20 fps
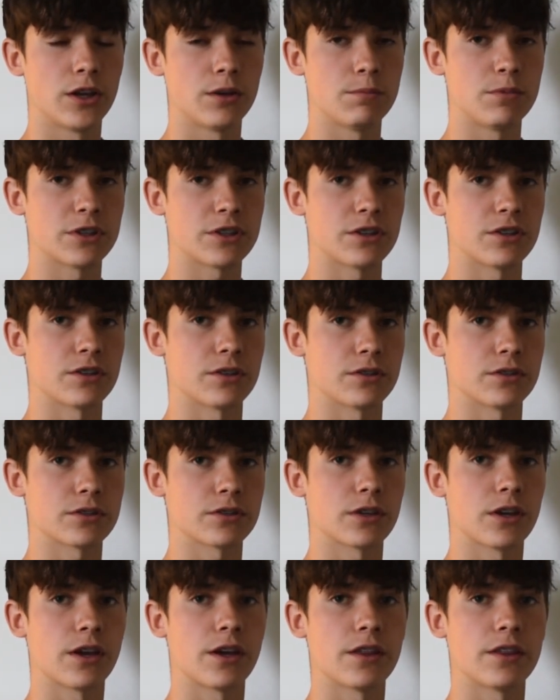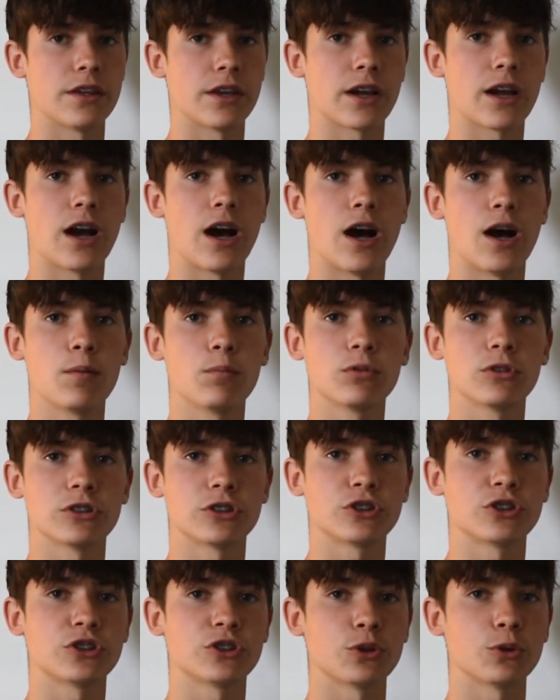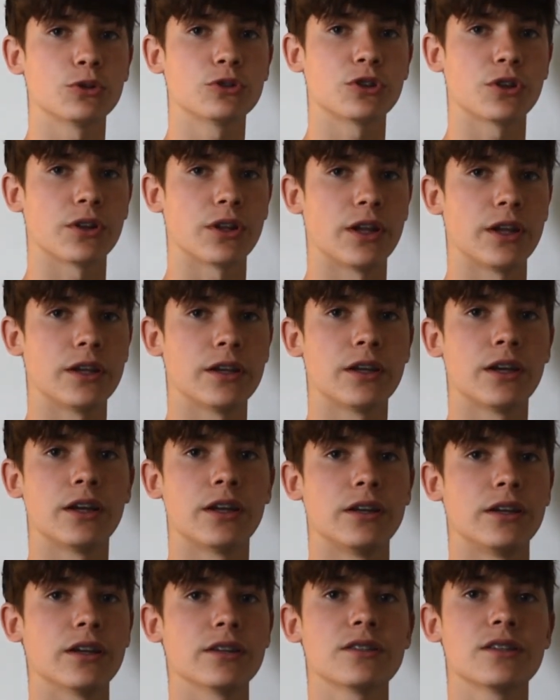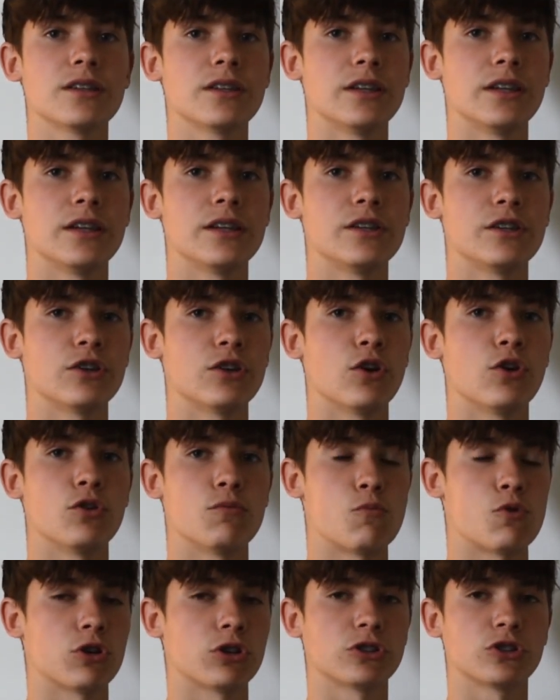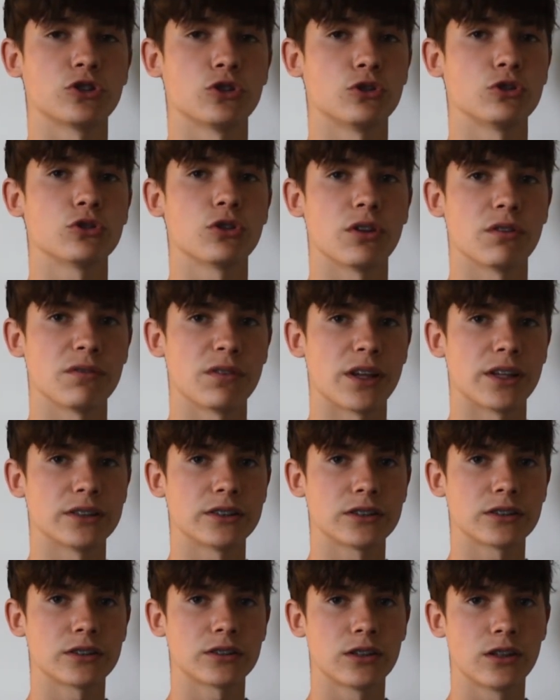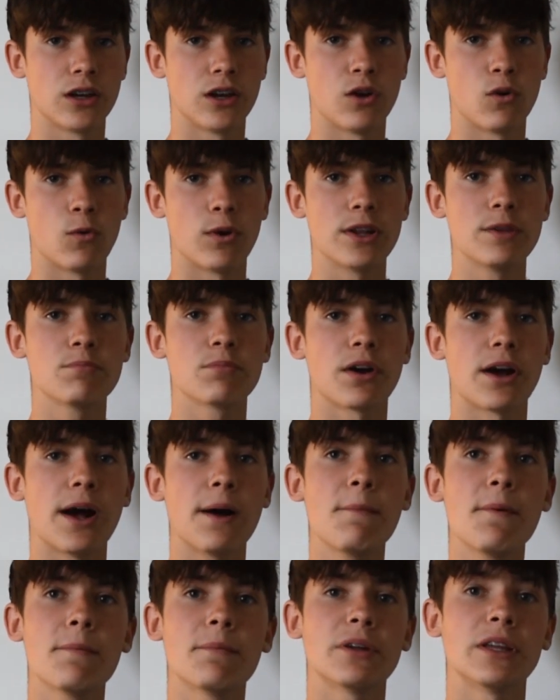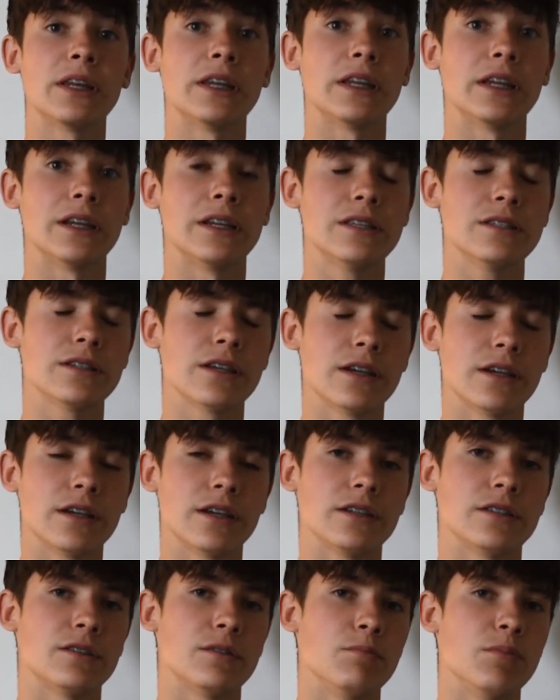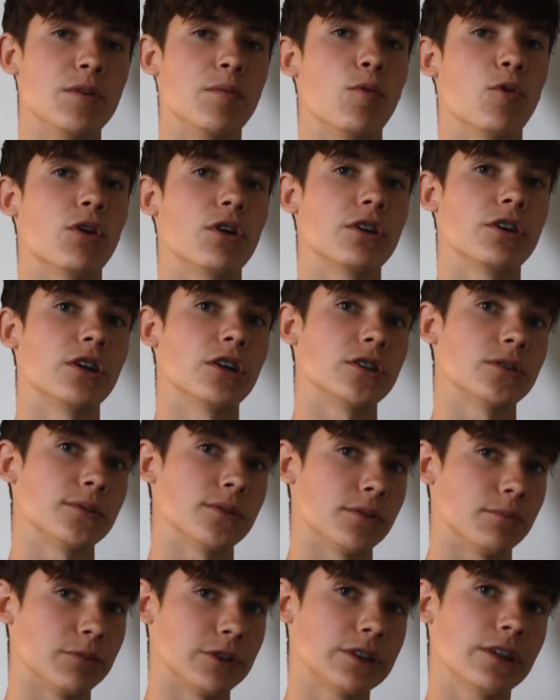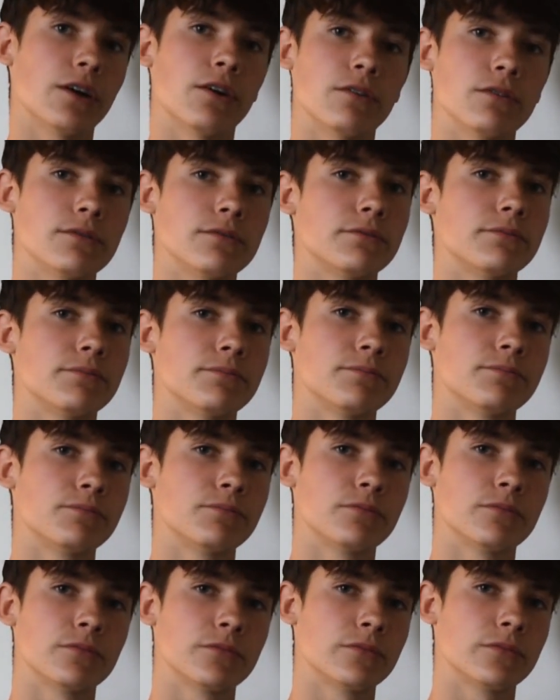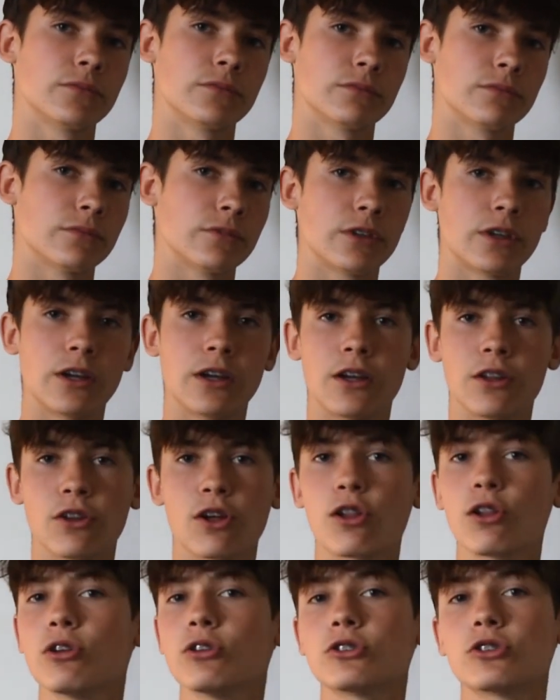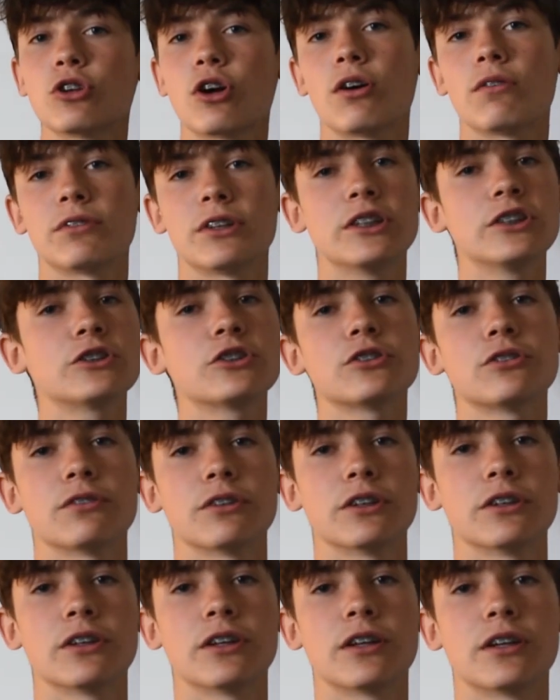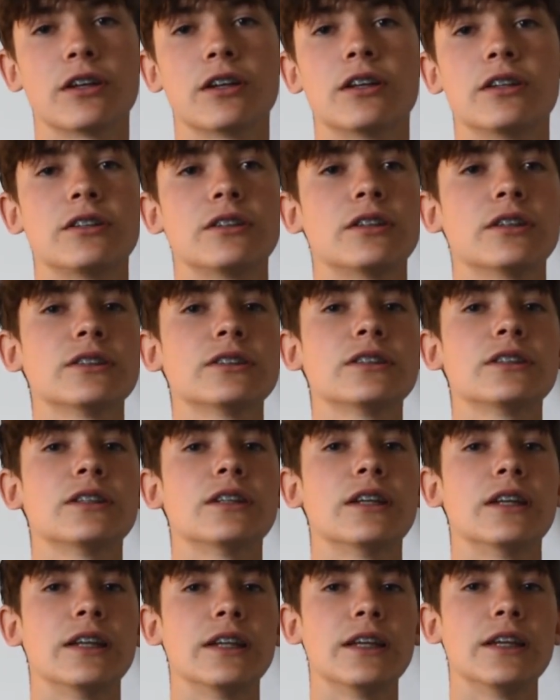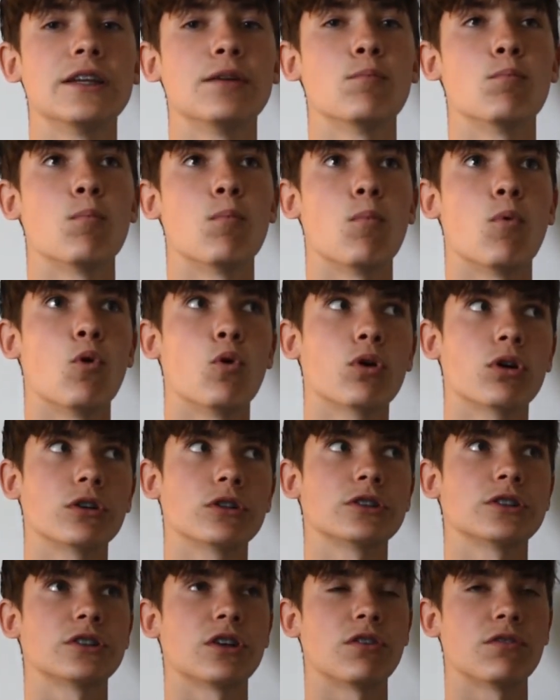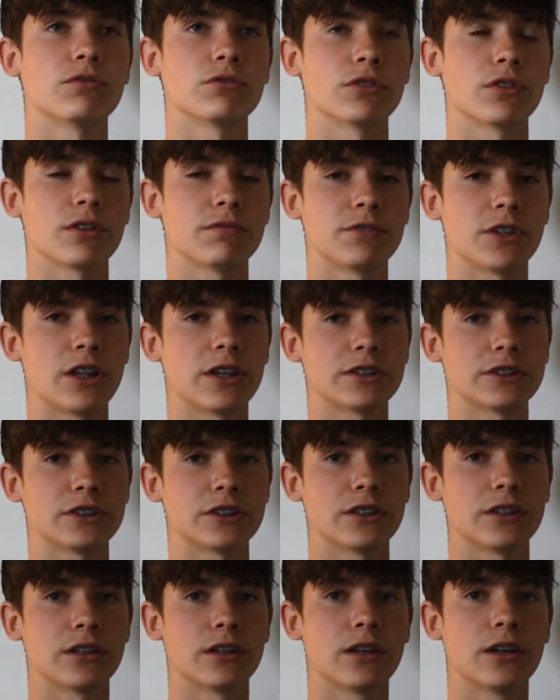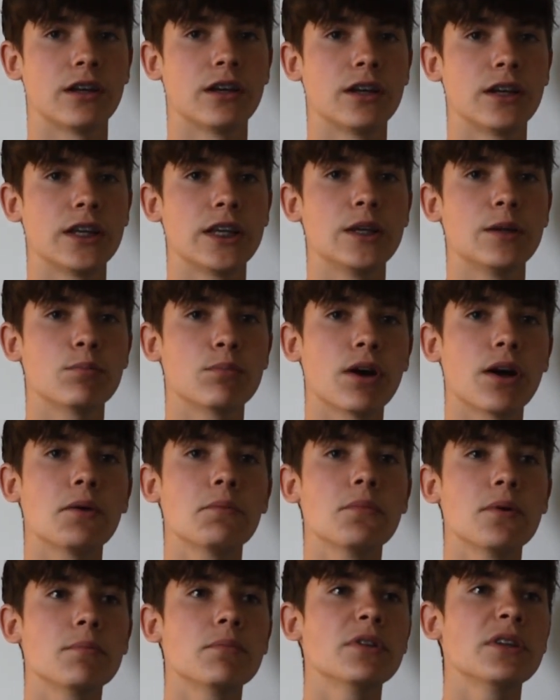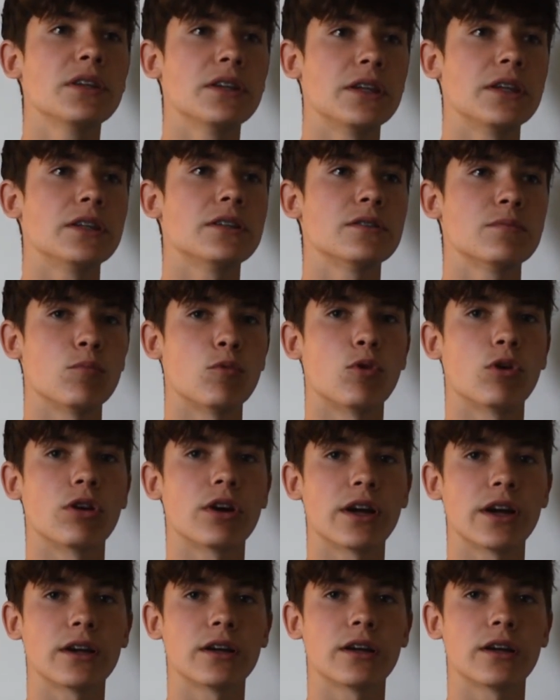Because the accomplished socialite doesn't need to go to more social events. What he probably needs is to be more in touch with himself. The closed off introvert doesn't need more self reflection. He probably needs more